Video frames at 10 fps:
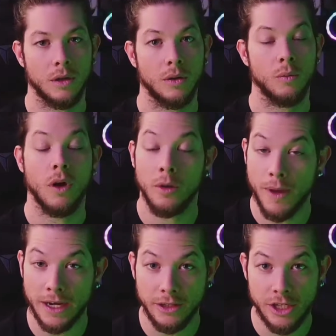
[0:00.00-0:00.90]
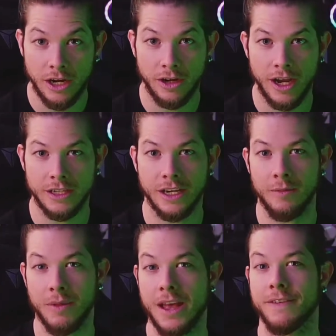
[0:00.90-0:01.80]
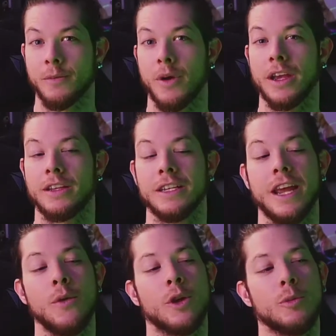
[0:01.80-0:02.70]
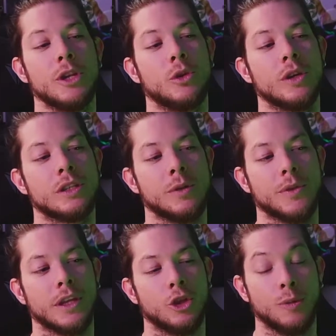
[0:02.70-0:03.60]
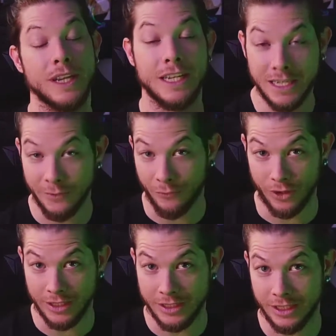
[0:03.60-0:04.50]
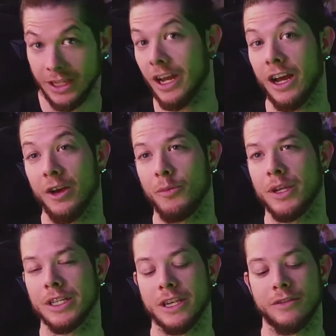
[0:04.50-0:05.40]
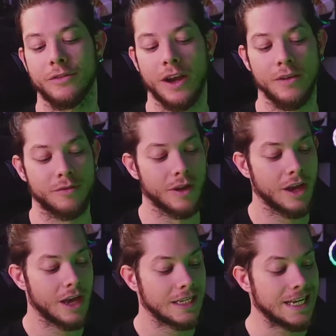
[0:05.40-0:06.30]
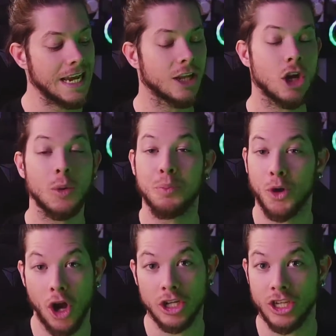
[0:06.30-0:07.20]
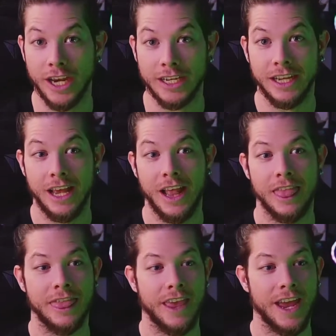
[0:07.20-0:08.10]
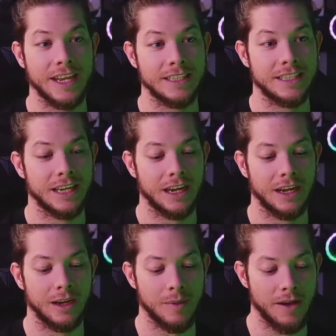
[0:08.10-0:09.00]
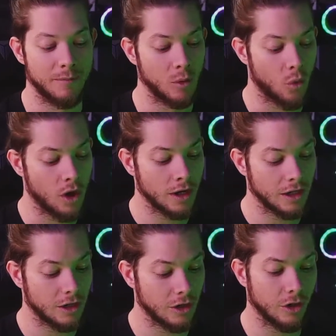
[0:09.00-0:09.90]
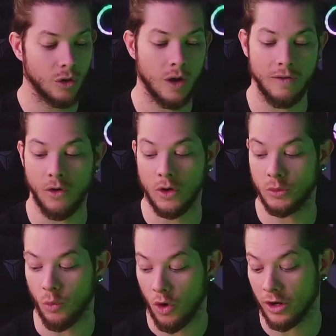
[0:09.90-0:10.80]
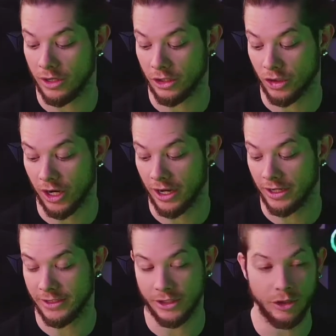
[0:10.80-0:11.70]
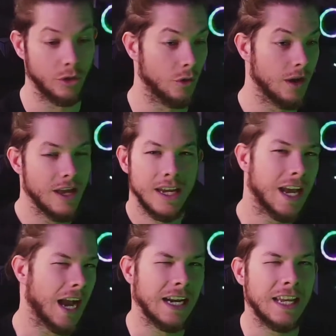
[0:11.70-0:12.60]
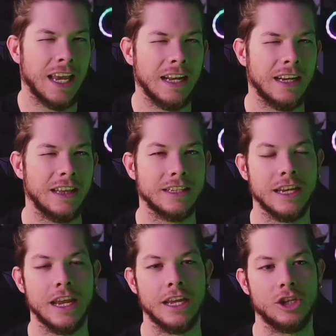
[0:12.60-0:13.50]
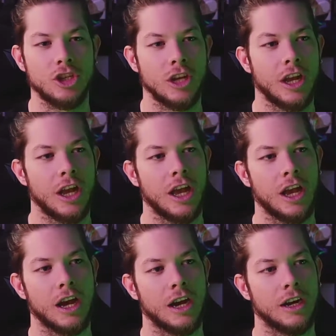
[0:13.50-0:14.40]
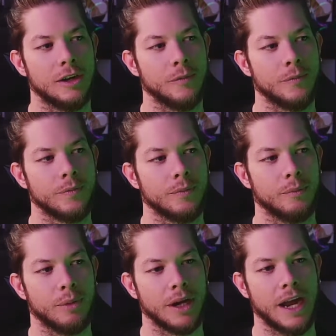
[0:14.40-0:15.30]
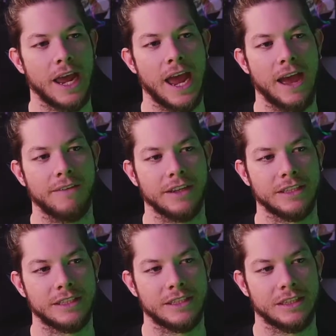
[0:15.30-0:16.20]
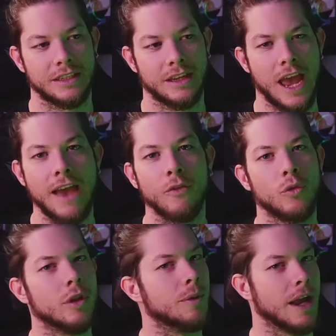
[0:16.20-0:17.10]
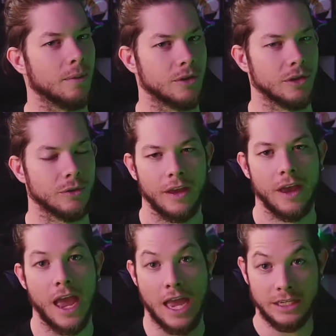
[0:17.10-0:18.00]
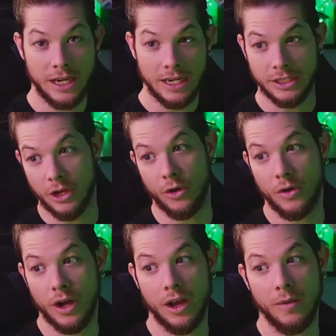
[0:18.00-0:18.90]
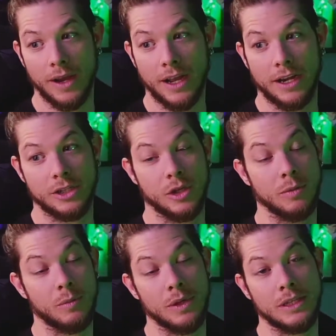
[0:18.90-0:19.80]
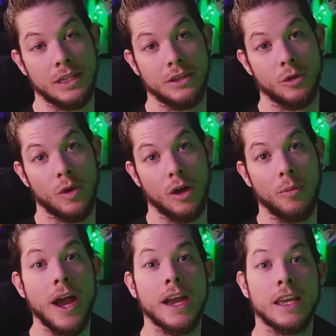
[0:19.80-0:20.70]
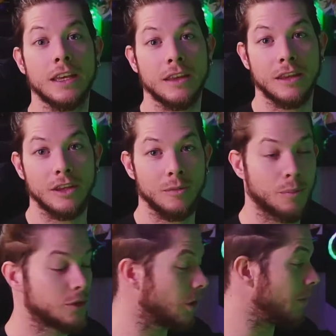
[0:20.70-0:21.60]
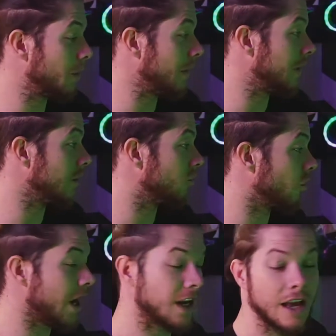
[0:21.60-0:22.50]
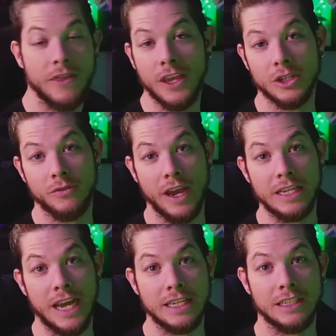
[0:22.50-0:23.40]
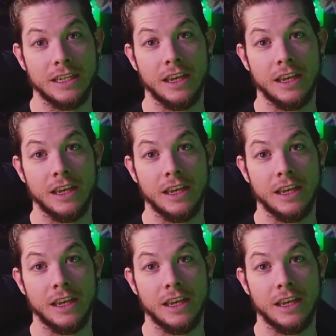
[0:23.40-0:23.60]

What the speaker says: Welcome back to the channel, guys. I'm Laughing Mike. Today we're going to be doing something a little bit different because I've taken on a project that I've been wanting to do. I've always wanted to try to kind of get into this niche, but I haven't really been able to. As you guys know, I got a streaming PC a little while back. The streaming PC is great. I think it's fantastic.